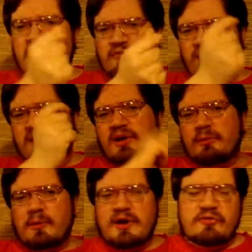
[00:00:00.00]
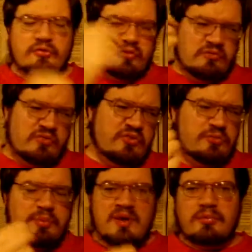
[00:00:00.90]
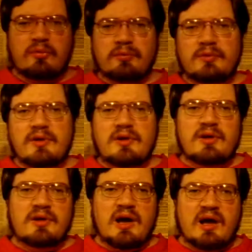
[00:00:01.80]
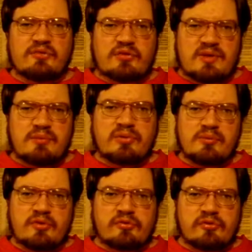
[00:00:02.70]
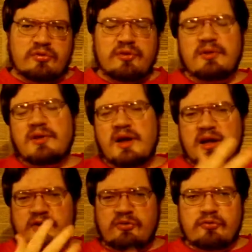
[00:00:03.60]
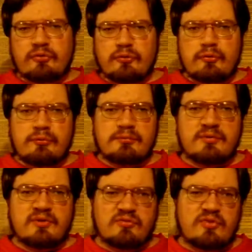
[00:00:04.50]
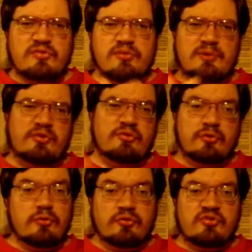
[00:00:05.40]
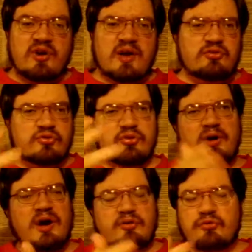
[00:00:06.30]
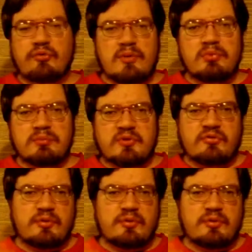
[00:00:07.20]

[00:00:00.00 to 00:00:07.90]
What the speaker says: finding a way to convince people to implement it and to convince them that it's a good change to implement.